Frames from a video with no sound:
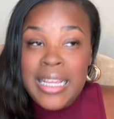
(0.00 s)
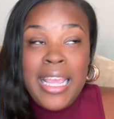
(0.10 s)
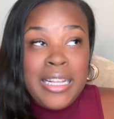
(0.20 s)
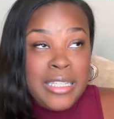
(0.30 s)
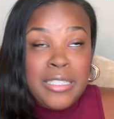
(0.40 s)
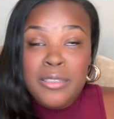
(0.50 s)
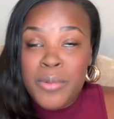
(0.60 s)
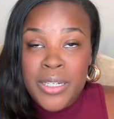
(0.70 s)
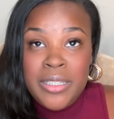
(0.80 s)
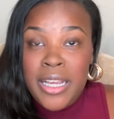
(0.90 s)
And this is
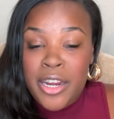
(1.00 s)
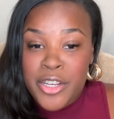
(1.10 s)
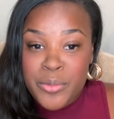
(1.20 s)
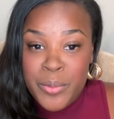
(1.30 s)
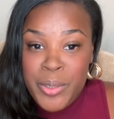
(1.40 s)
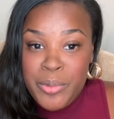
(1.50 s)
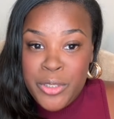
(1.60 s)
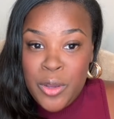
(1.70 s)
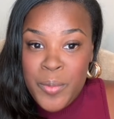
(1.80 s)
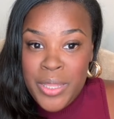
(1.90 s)
one of the areas where people
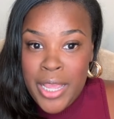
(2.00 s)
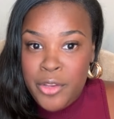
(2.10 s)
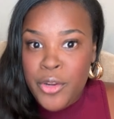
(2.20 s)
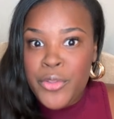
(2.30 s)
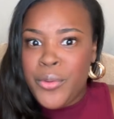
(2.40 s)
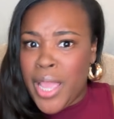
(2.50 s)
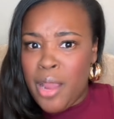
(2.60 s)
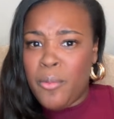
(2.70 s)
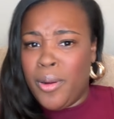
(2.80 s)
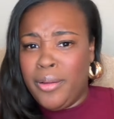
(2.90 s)
told me that, you
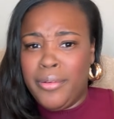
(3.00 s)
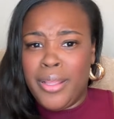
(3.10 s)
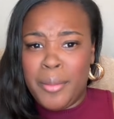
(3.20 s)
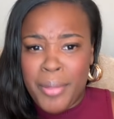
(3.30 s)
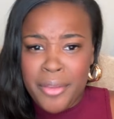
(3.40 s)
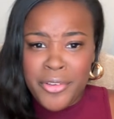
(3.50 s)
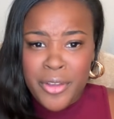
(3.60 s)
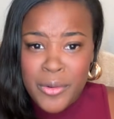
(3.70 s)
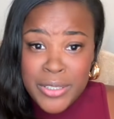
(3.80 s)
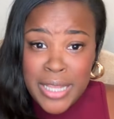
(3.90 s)
can't work on the inpatient
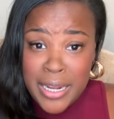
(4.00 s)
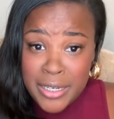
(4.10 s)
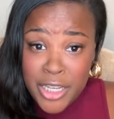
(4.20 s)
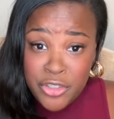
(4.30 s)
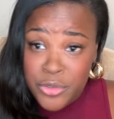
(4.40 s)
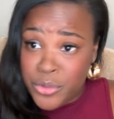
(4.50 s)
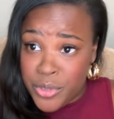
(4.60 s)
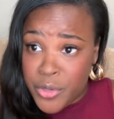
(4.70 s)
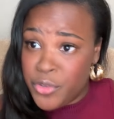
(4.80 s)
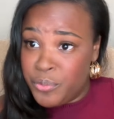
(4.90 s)
coding side unless,
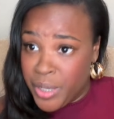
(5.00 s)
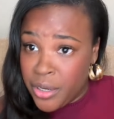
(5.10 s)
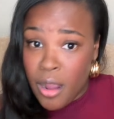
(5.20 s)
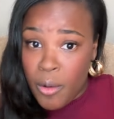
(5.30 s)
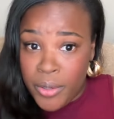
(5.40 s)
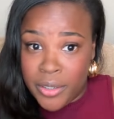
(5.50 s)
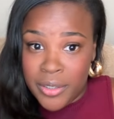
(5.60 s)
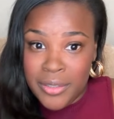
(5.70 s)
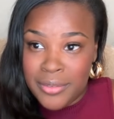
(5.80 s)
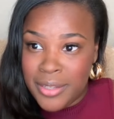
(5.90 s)
you've been a
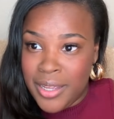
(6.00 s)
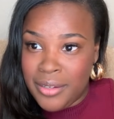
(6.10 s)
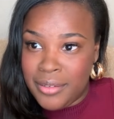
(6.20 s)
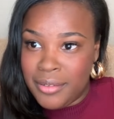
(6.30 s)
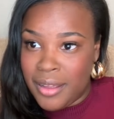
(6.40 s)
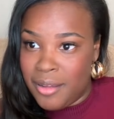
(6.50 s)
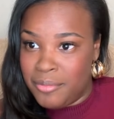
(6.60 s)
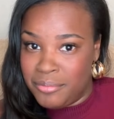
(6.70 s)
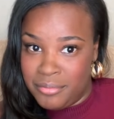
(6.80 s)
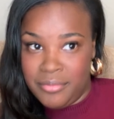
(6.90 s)
coder. And
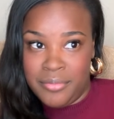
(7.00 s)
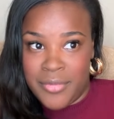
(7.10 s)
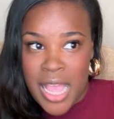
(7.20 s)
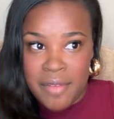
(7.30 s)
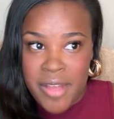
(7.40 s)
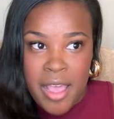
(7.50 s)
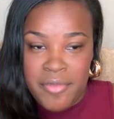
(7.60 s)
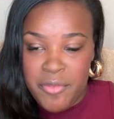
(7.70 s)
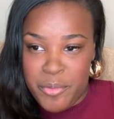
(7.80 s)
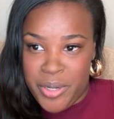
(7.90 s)
I've
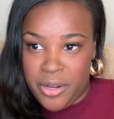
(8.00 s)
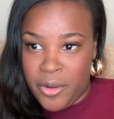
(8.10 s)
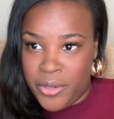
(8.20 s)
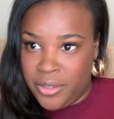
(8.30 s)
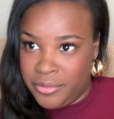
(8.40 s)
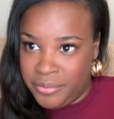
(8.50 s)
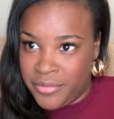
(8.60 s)
never been a coder.